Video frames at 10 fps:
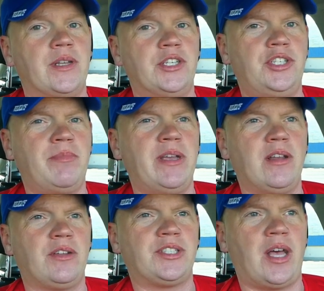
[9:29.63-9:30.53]
It should be a
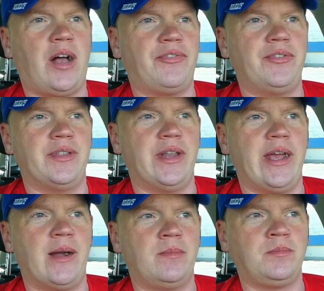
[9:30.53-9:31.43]
little softer than
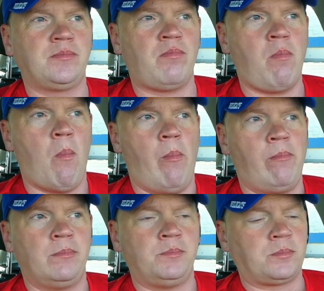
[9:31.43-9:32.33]
that,
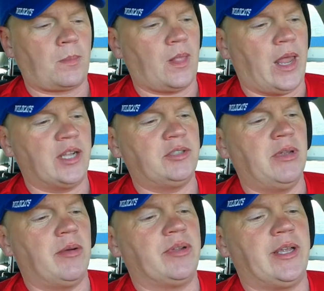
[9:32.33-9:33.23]
and I should
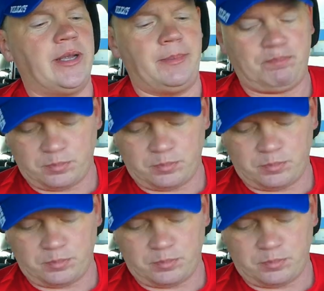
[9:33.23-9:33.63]
be able to